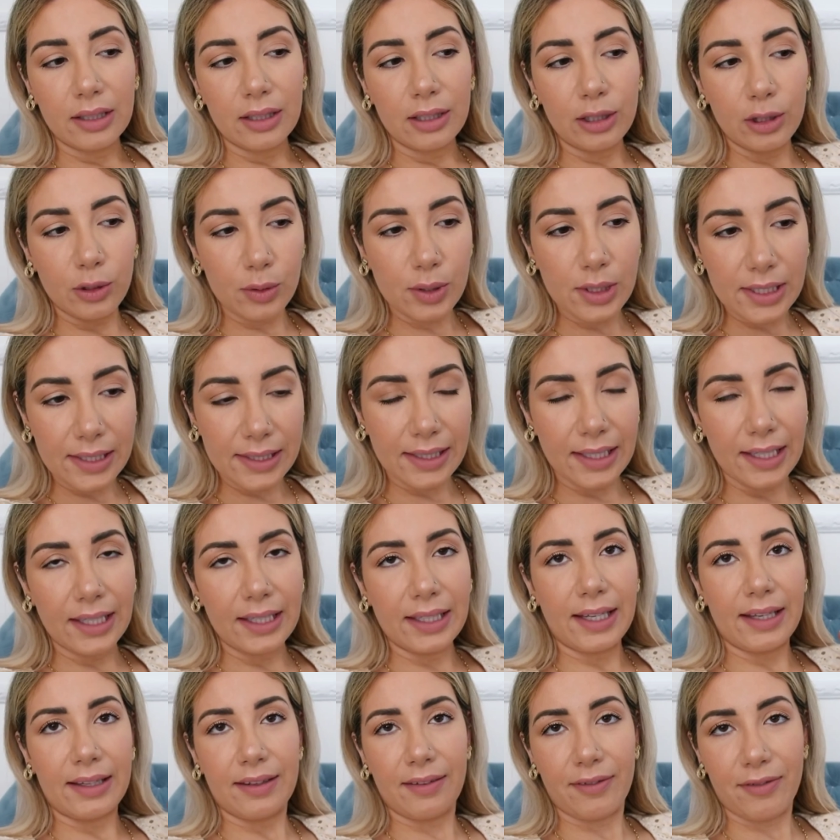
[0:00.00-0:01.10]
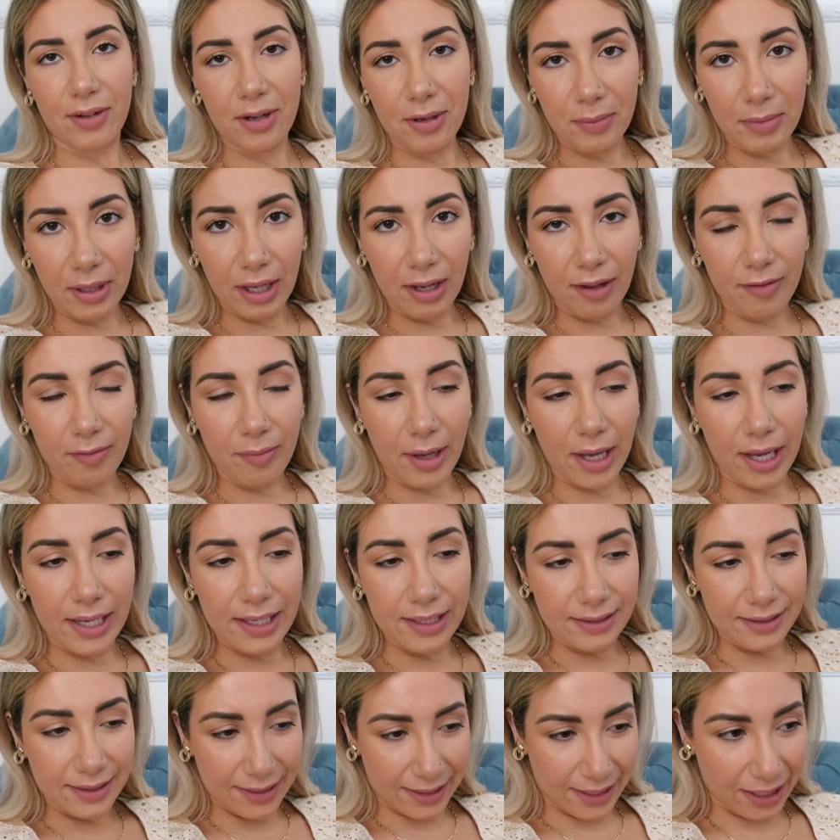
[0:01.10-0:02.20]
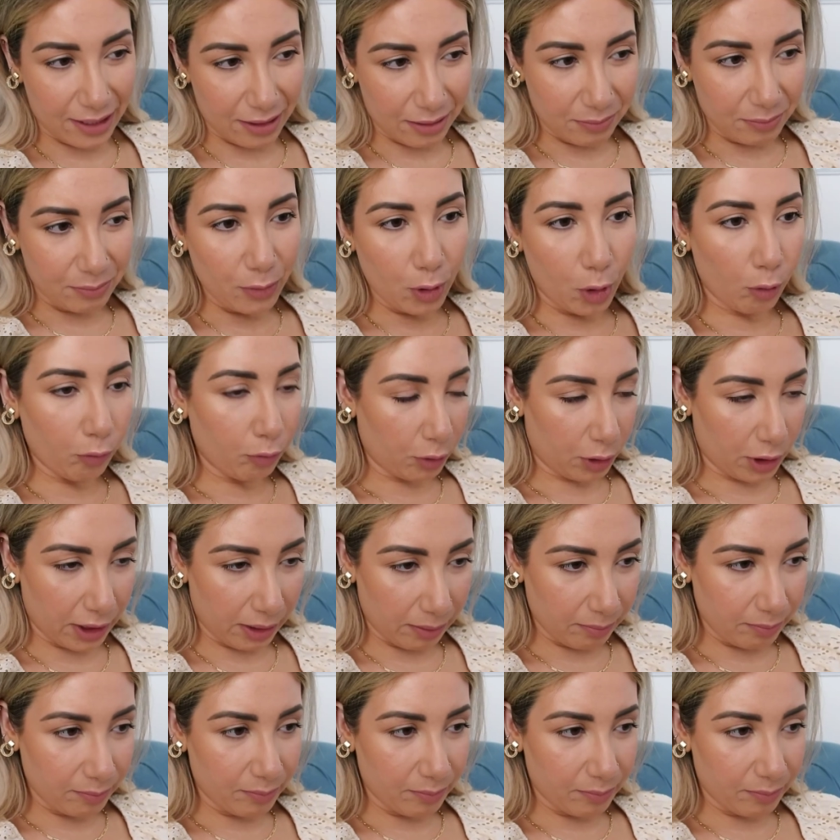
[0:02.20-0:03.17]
loose skin and the firming of my skin, hopefully.